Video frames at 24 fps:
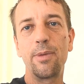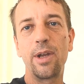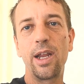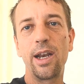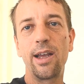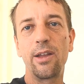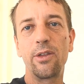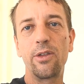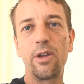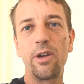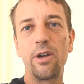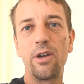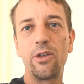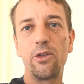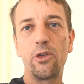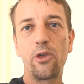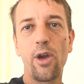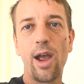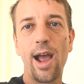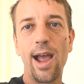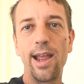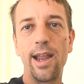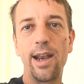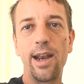Get out there and
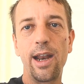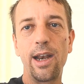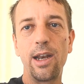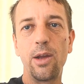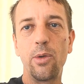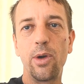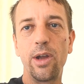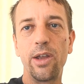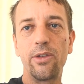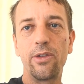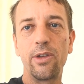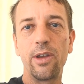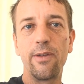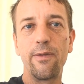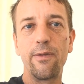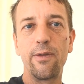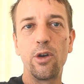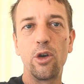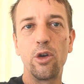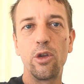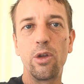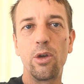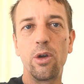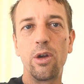try it anyway. See
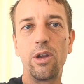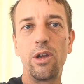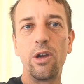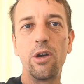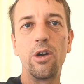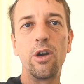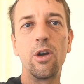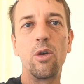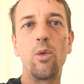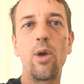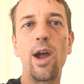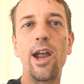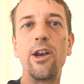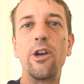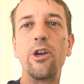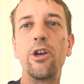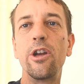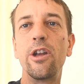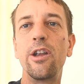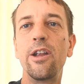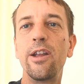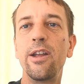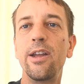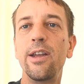if you're a
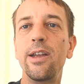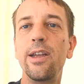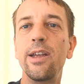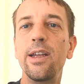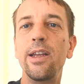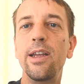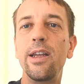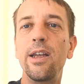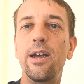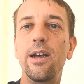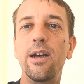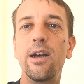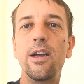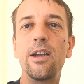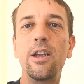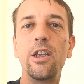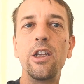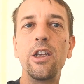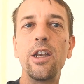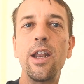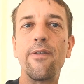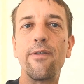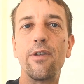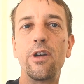writer.
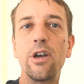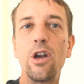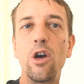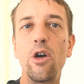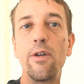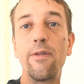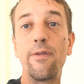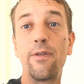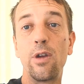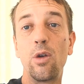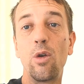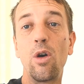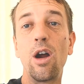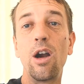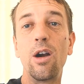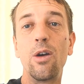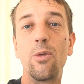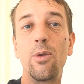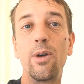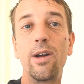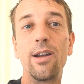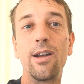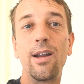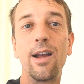You never know if you
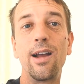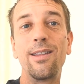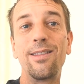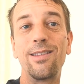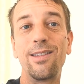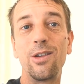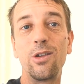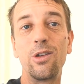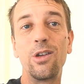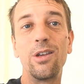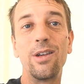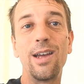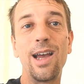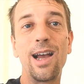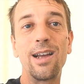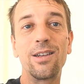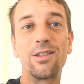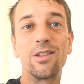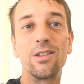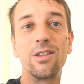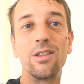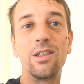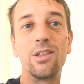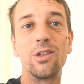are one until you
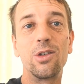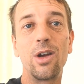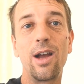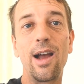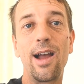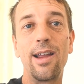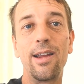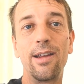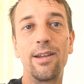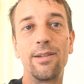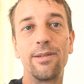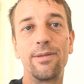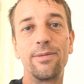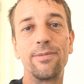actually try.